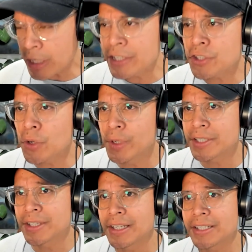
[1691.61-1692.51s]
And so
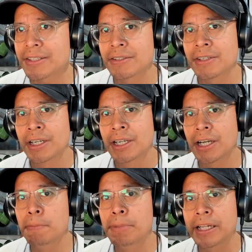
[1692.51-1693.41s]
it's this
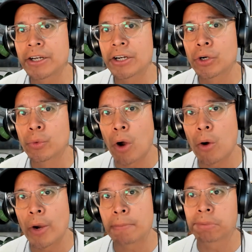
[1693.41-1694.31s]
ability to
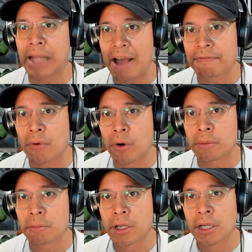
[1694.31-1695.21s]
grow a
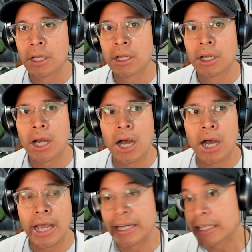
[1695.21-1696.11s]
platform,
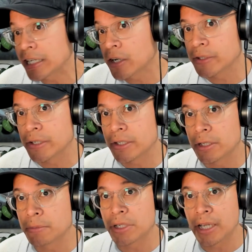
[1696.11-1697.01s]
an
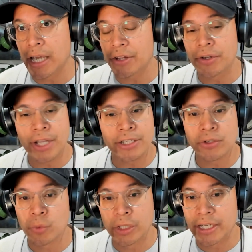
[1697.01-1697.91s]
ecosystem together
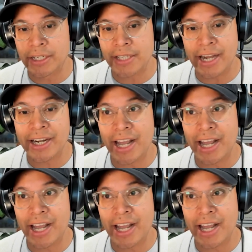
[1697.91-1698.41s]
that's really exciting.